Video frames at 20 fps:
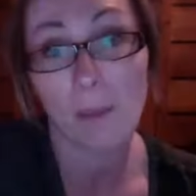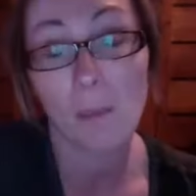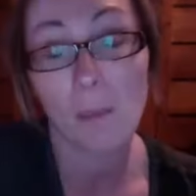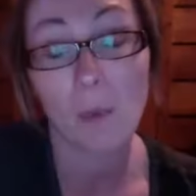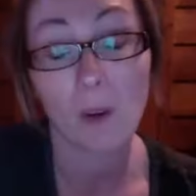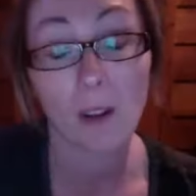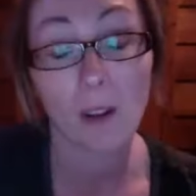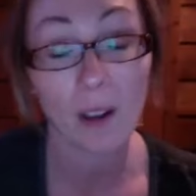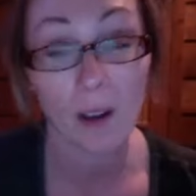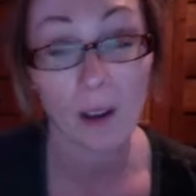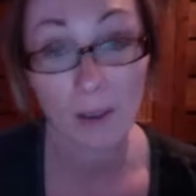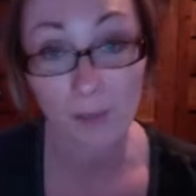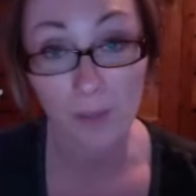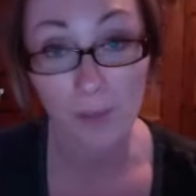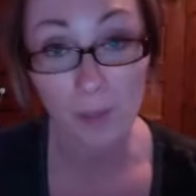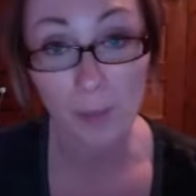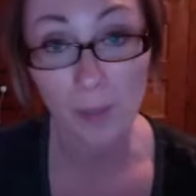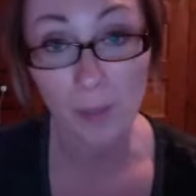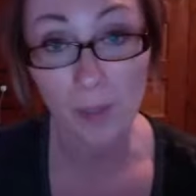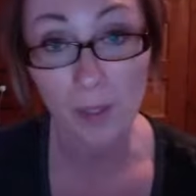more
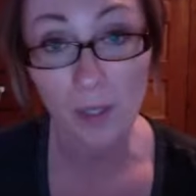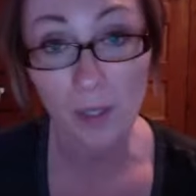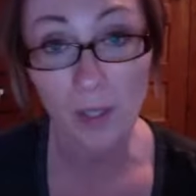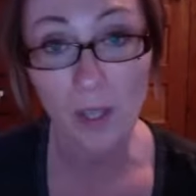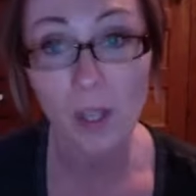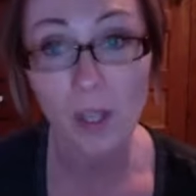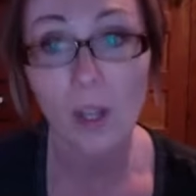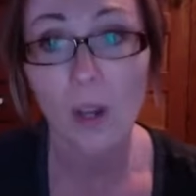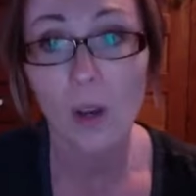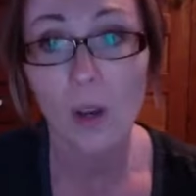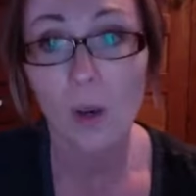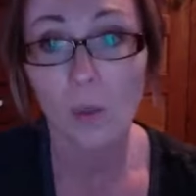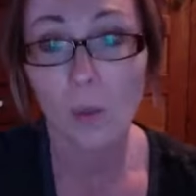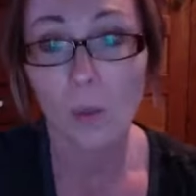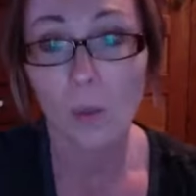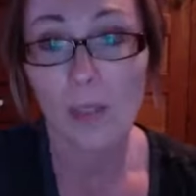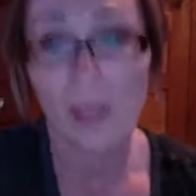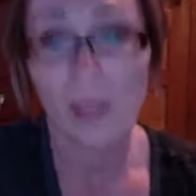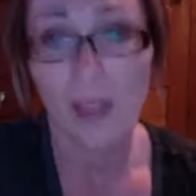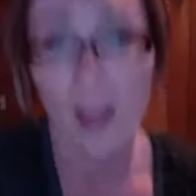comfortable
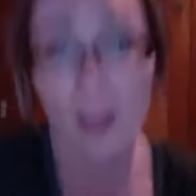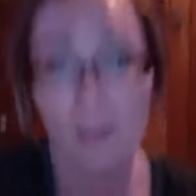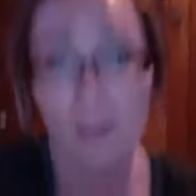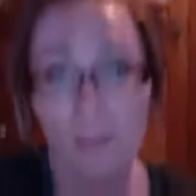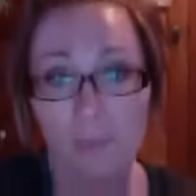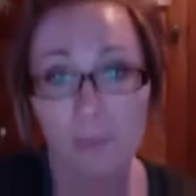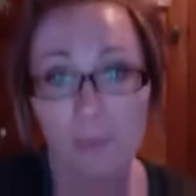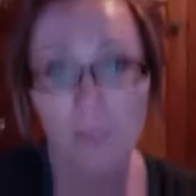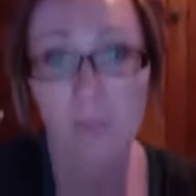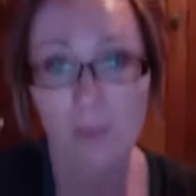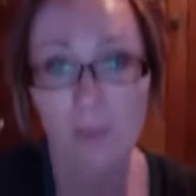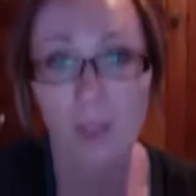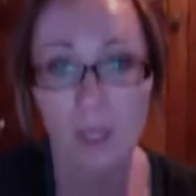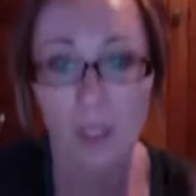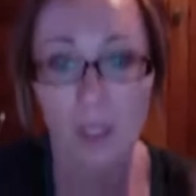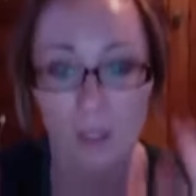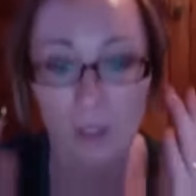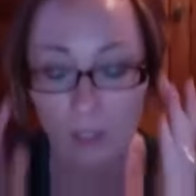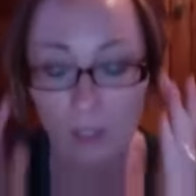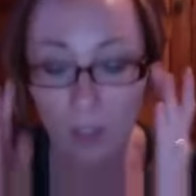with that.
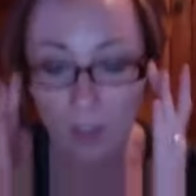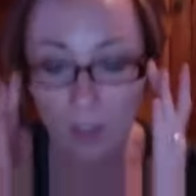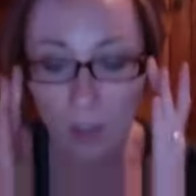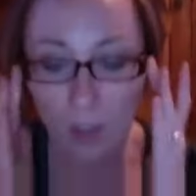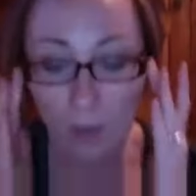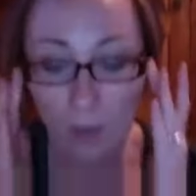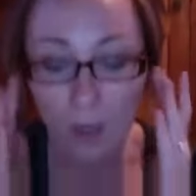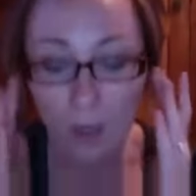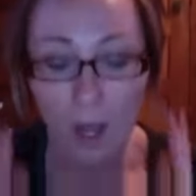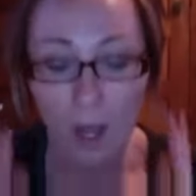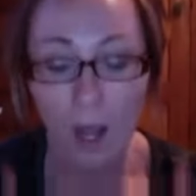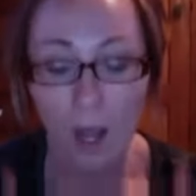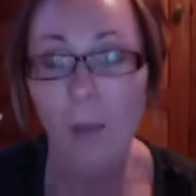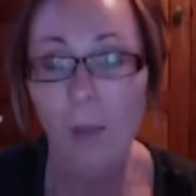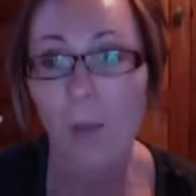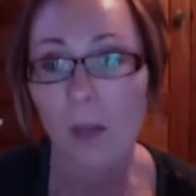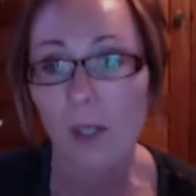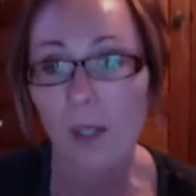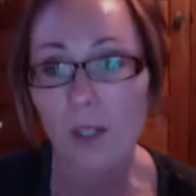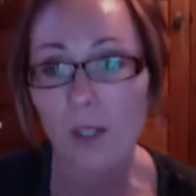So I
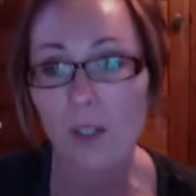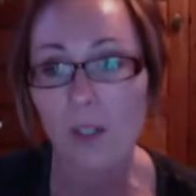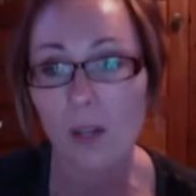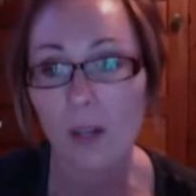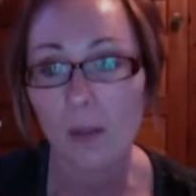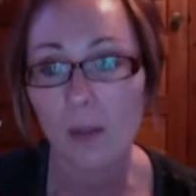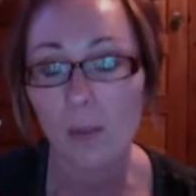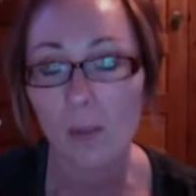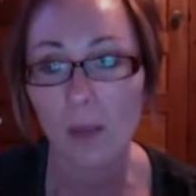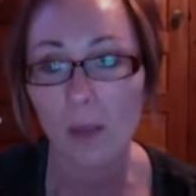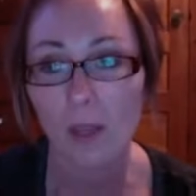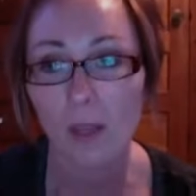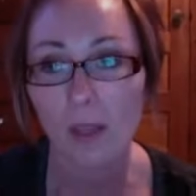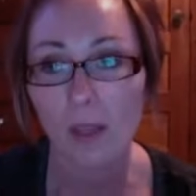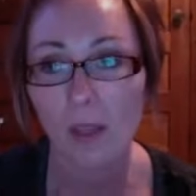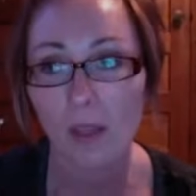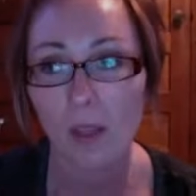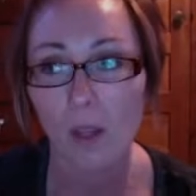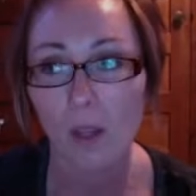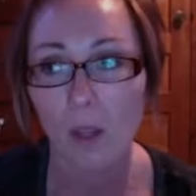want to start with
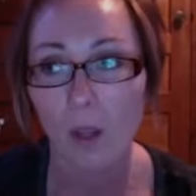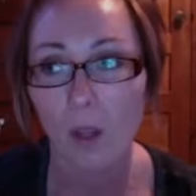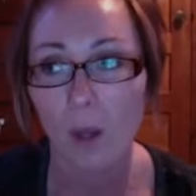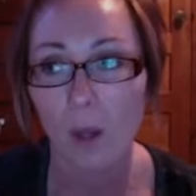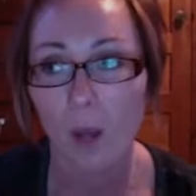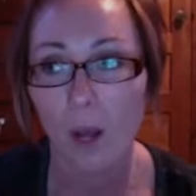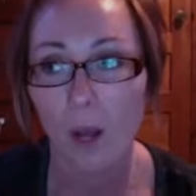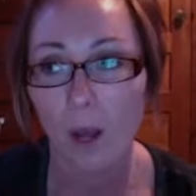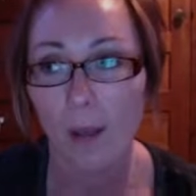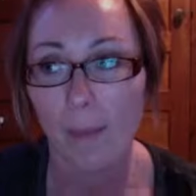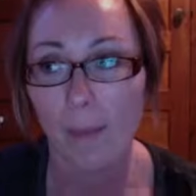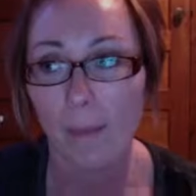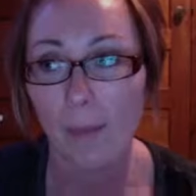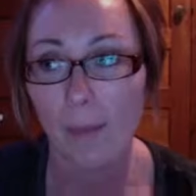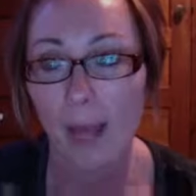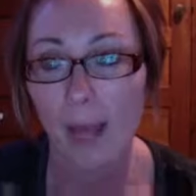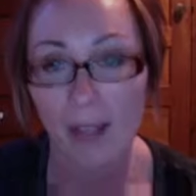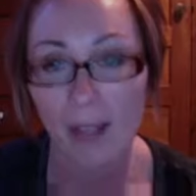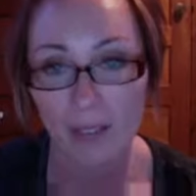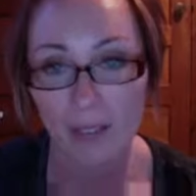um,
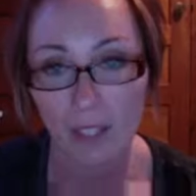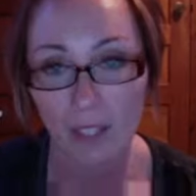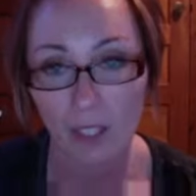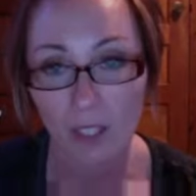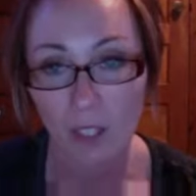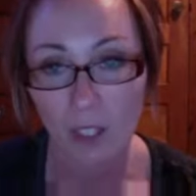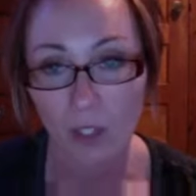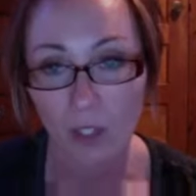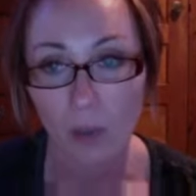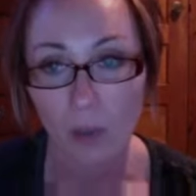asking you